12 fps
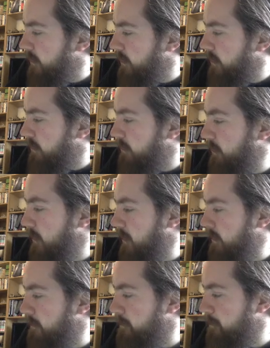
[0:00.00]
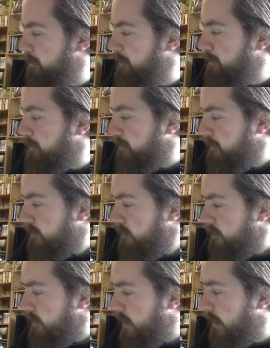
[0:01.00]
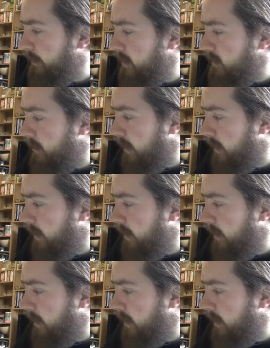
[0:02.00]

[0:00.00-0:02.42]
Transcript: by P. And then we need to